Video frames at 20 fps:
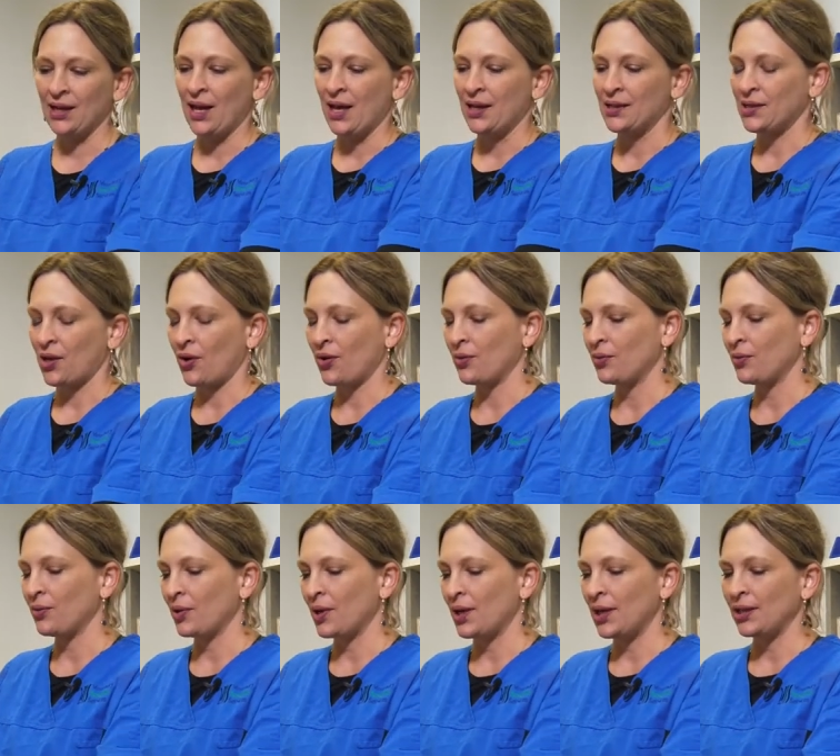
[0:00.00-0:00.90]

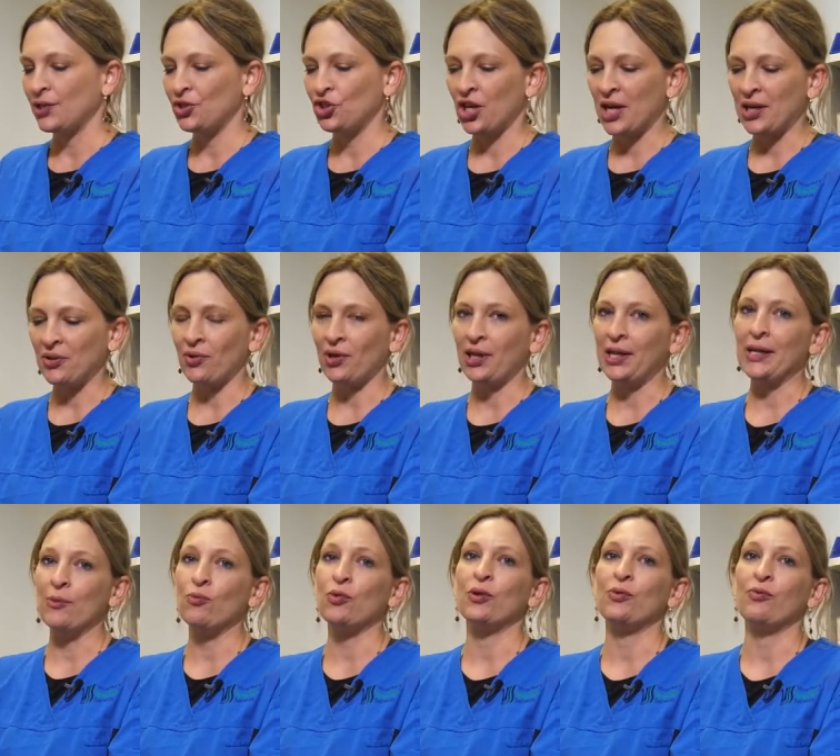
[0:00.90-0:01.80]
So
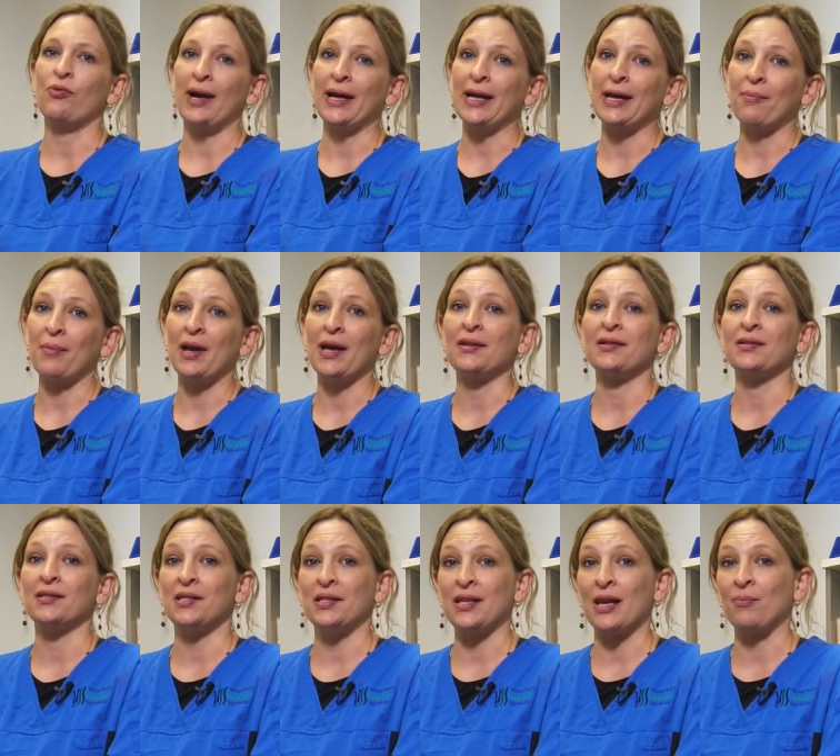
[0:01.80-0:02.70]
generally we'll recommend
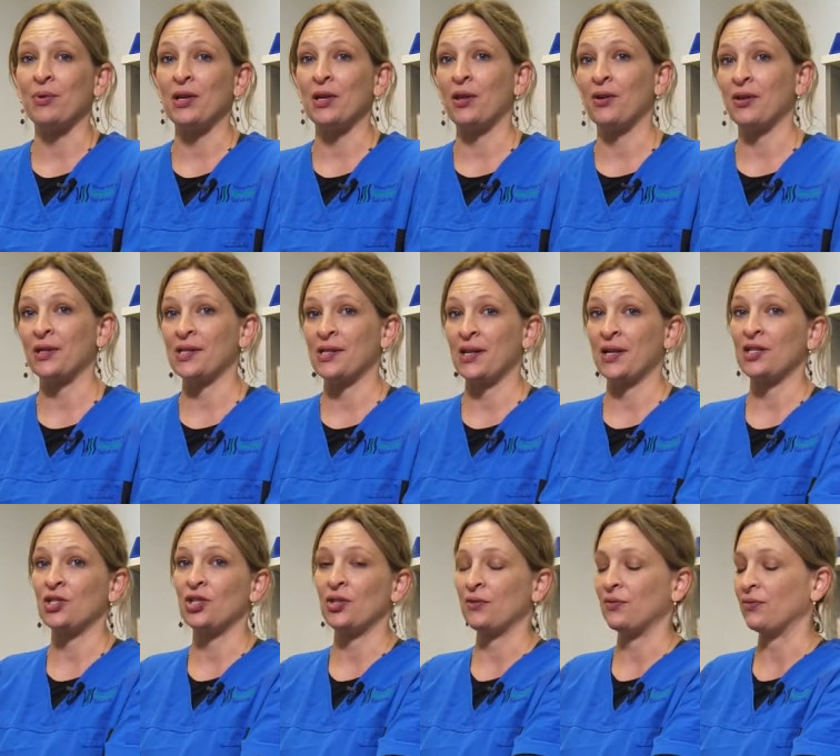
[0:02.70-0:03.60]

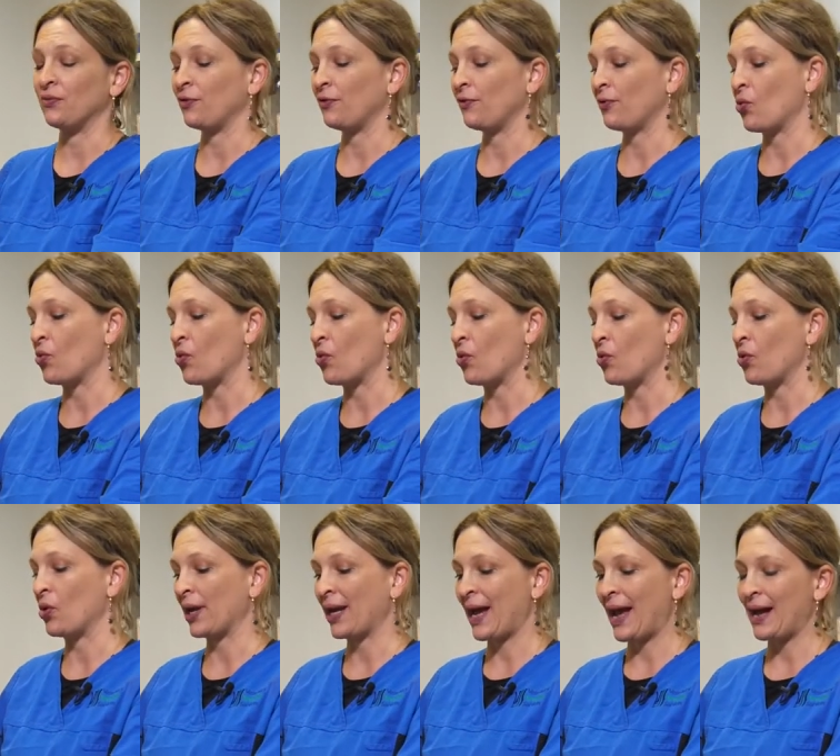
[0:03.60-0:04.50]
nebulisation
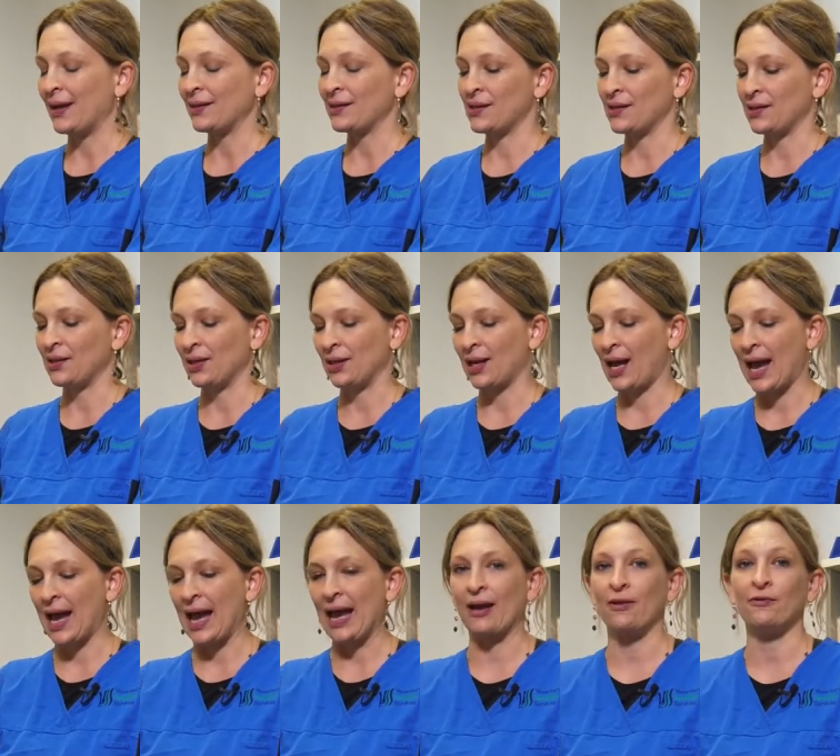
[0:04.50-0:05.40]
for cats that
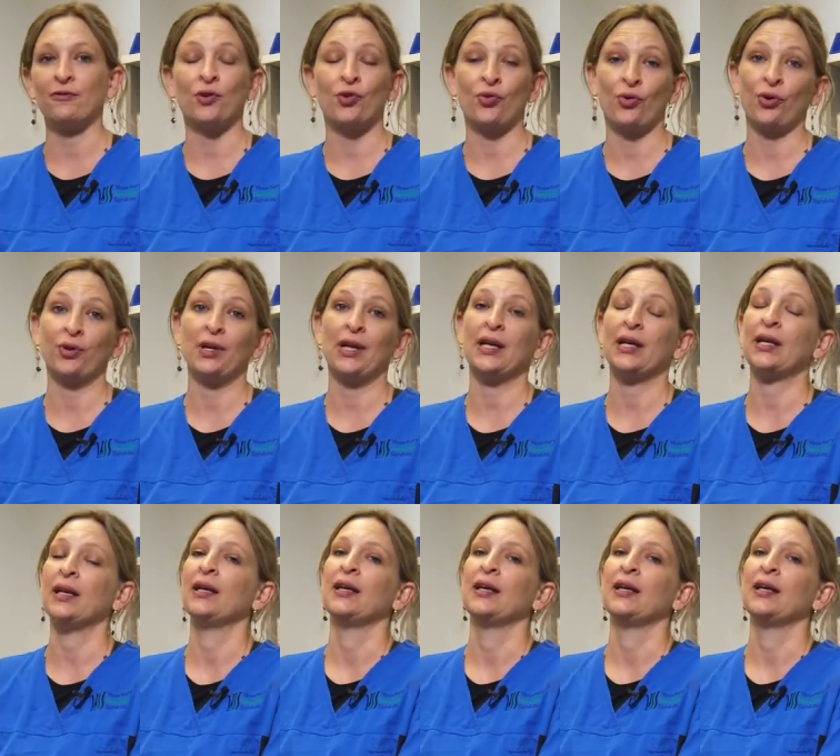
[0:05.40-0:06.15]
have chronic